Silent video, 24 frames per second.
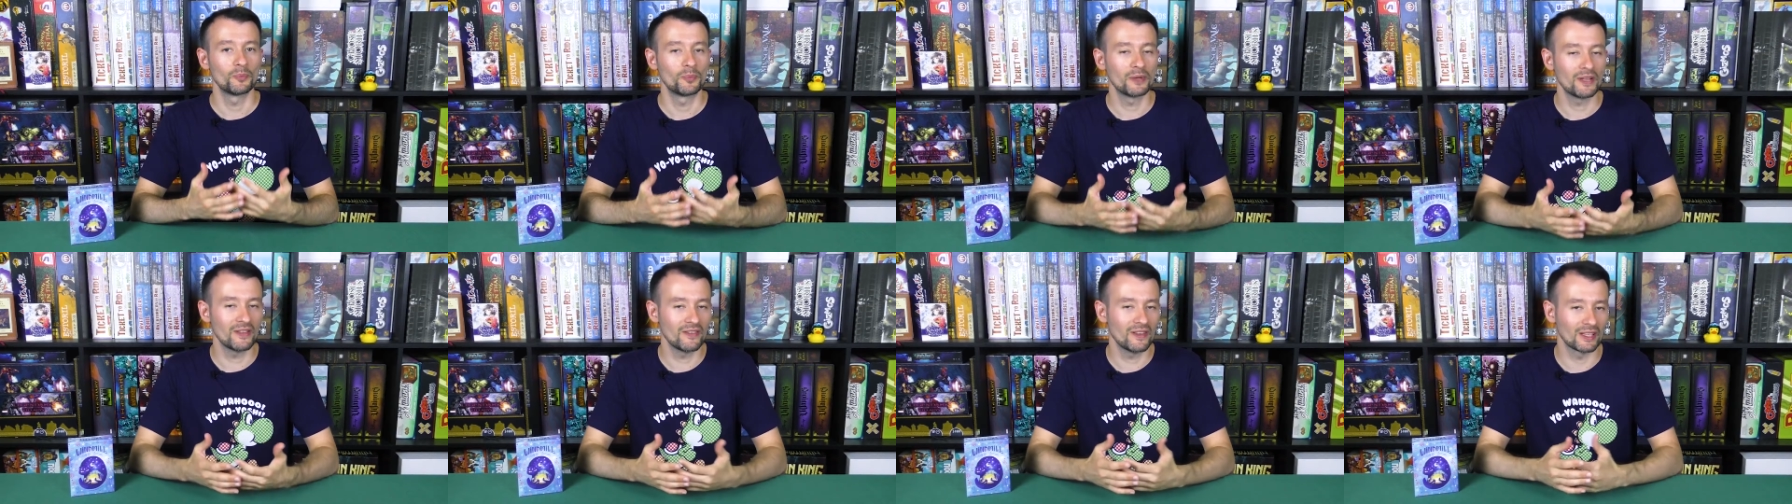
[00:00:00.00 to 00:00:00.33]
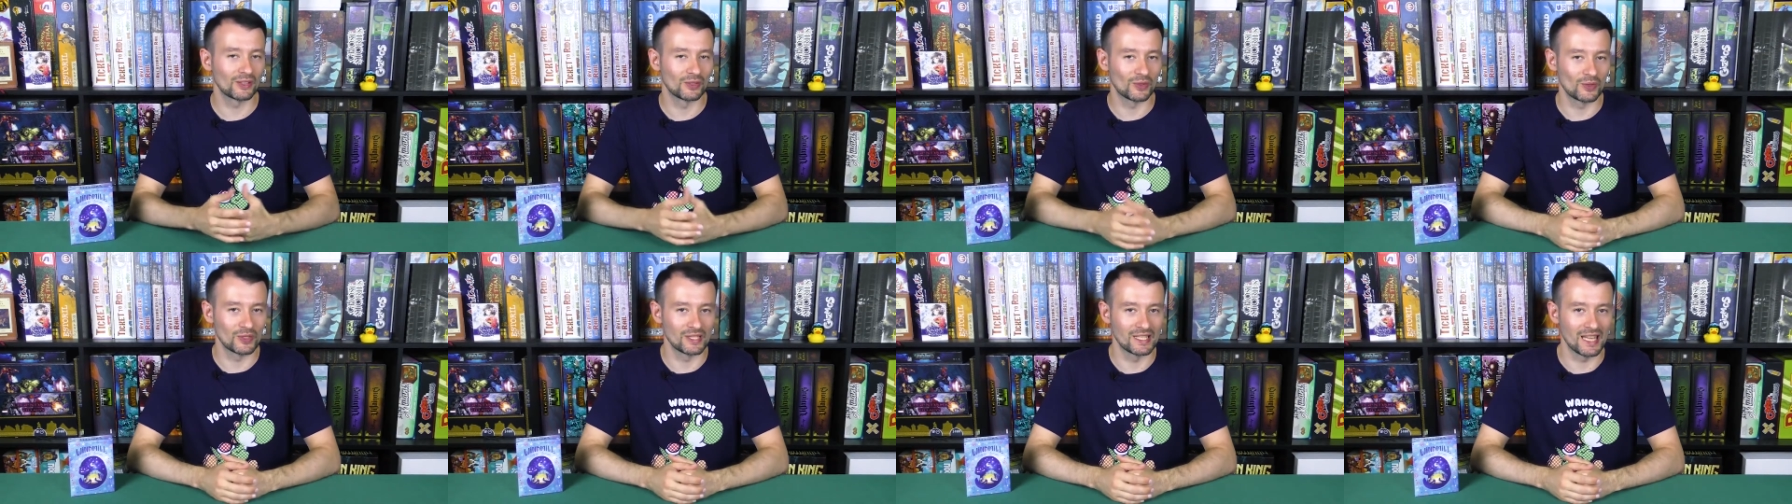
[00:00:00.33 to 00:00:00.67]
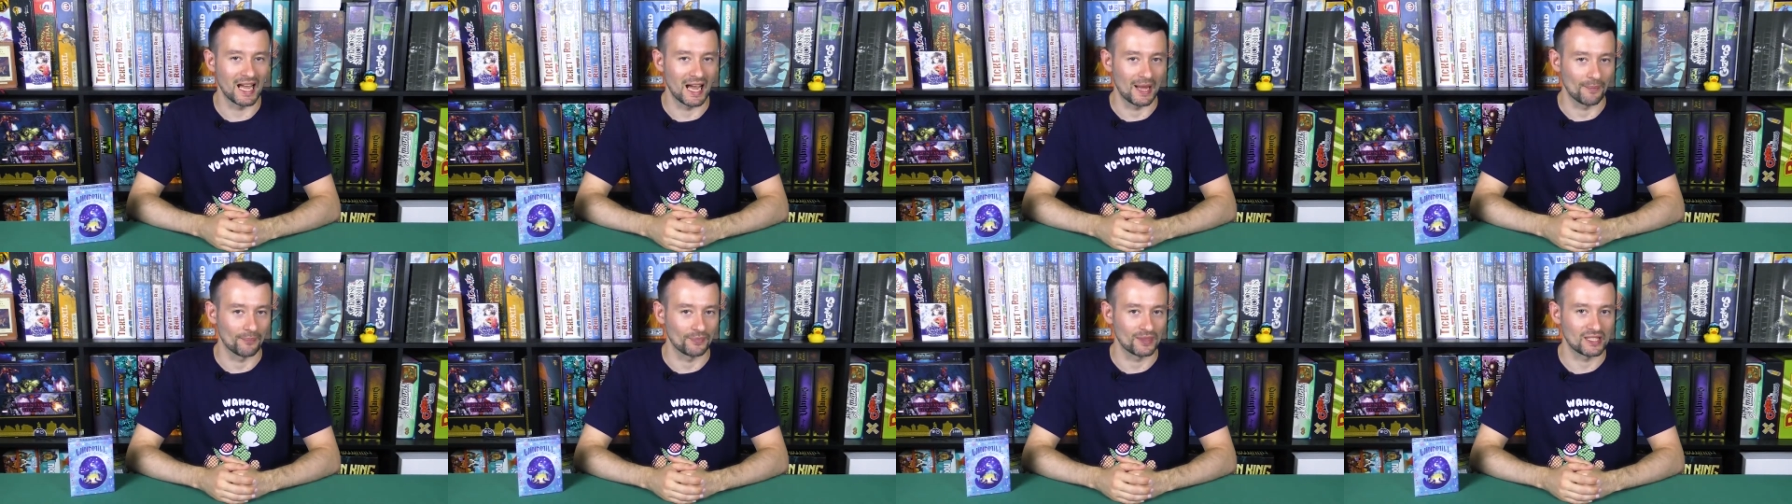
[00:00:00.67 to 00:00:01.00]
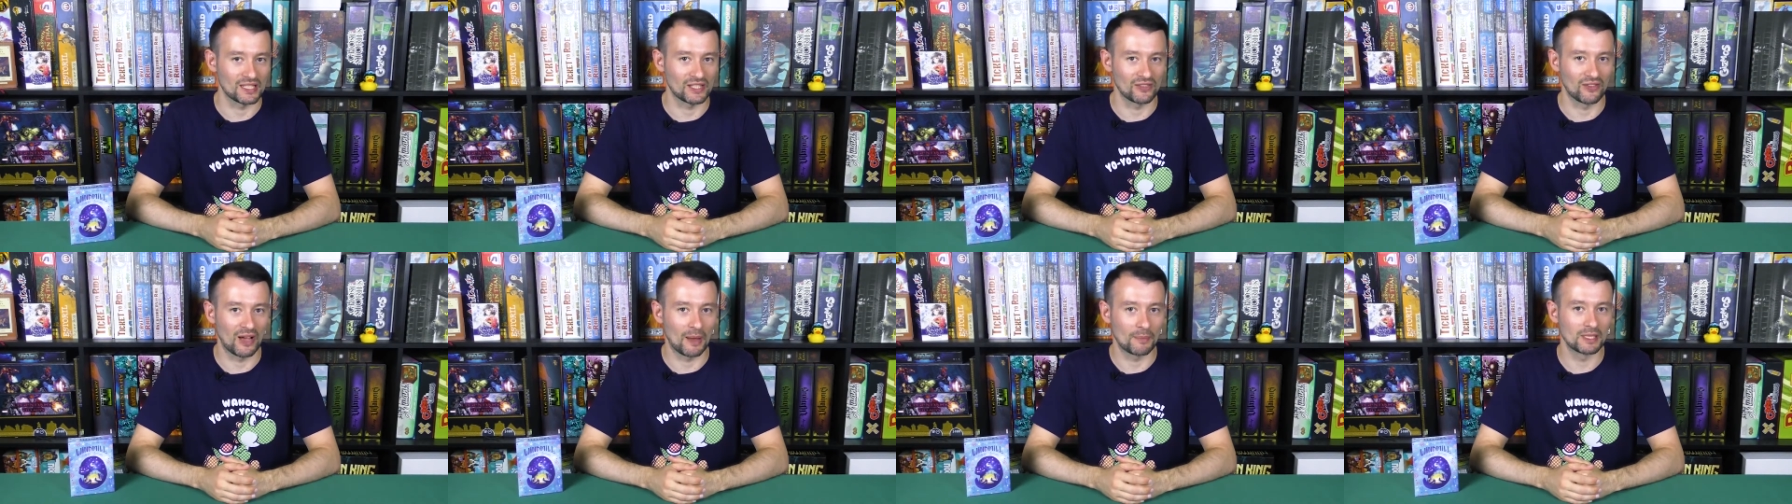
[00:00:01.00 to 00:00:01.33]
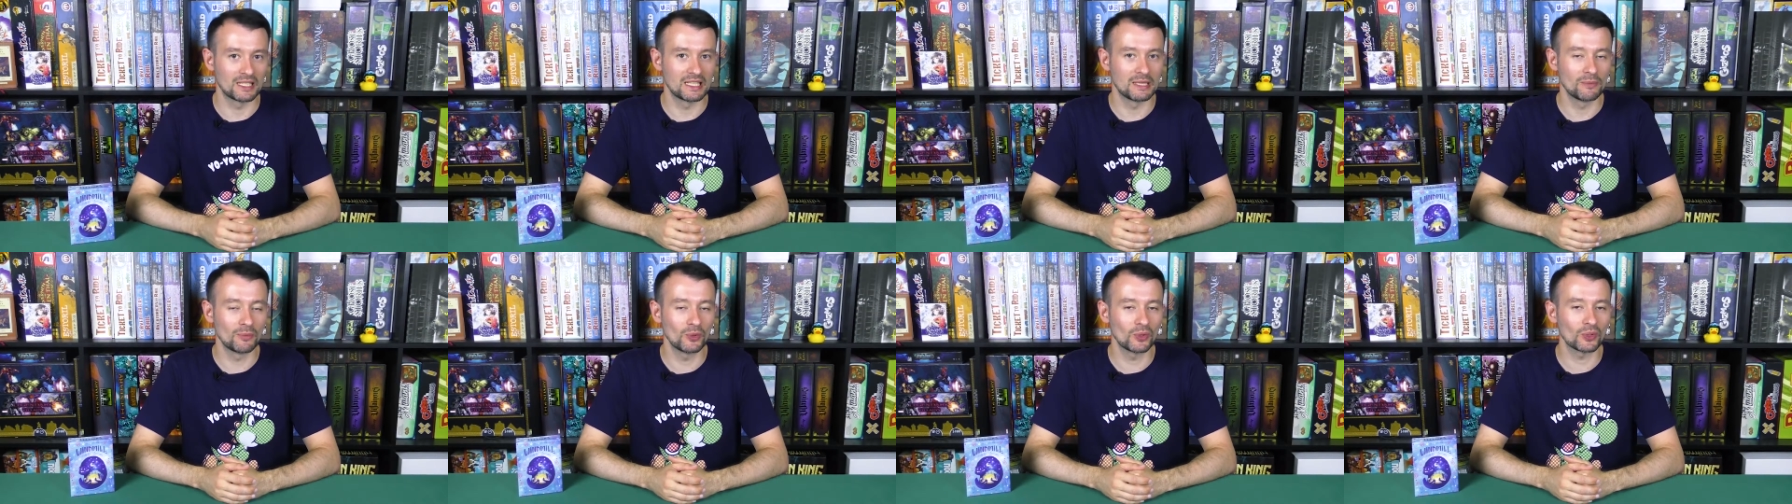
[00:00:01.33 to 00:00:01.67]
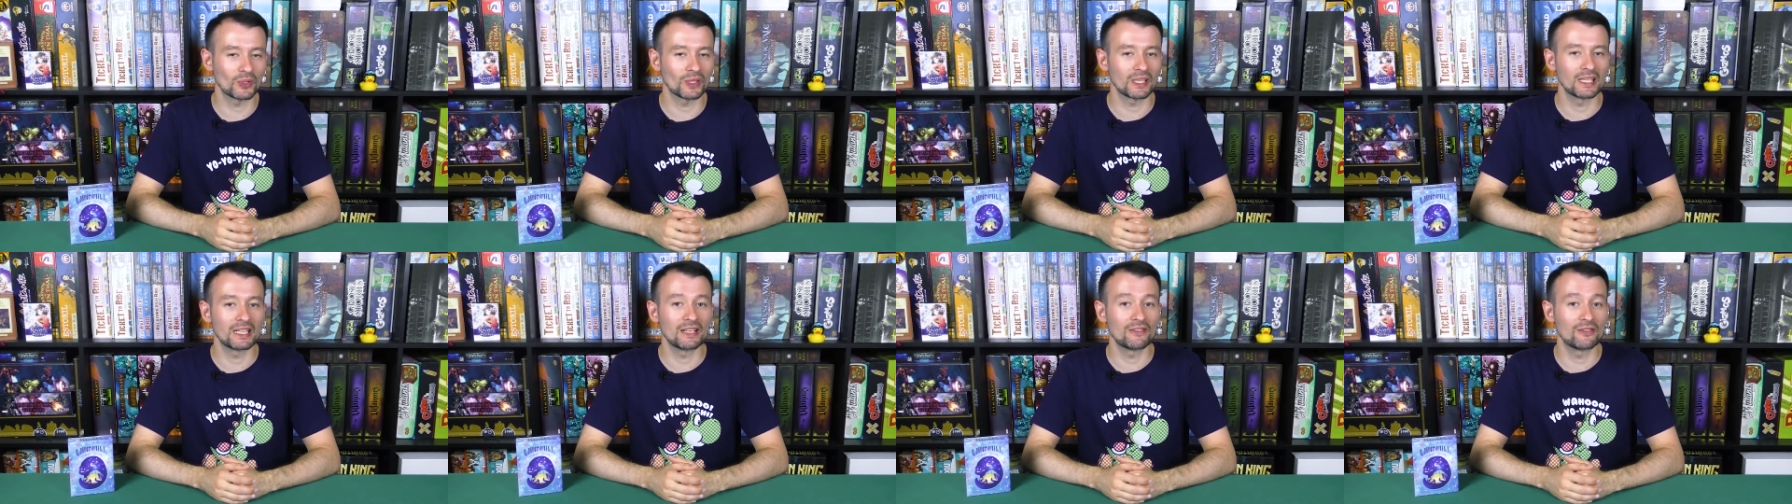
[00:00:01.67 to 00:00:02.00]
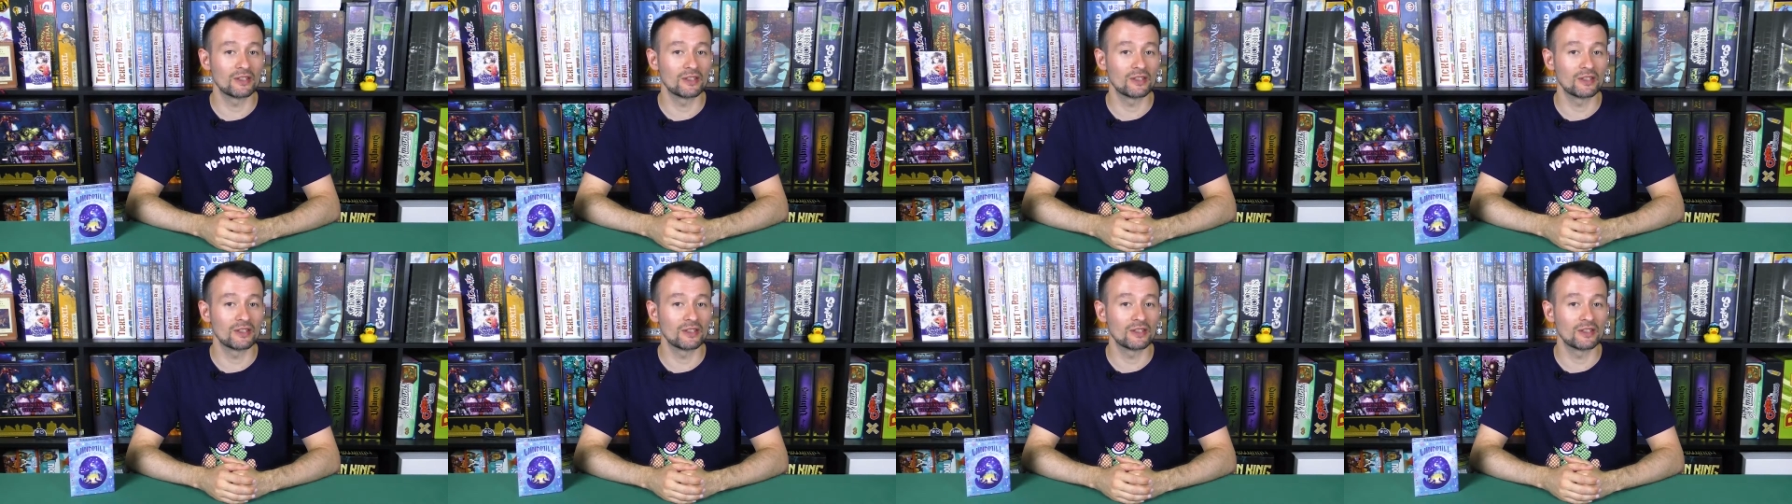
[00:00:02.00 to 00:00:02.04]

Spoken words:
Hello friends, I'm Timur and you're